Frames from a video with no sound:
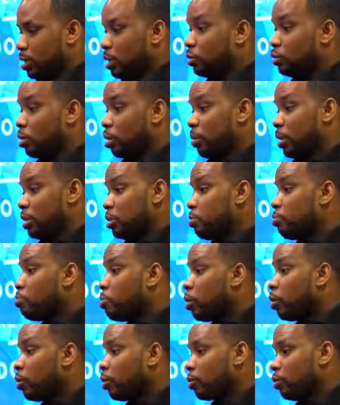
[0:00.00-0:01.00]
Ladies and gentlemen, that's a
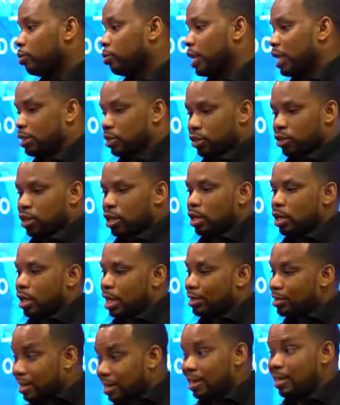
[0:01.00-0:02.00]
miracle.
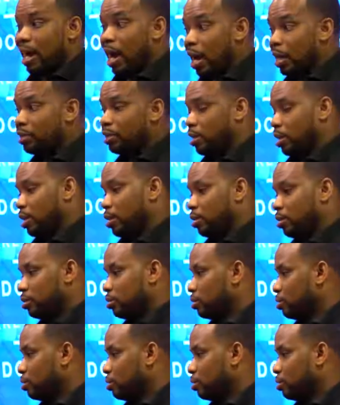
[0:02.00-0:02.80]
That's a God thing.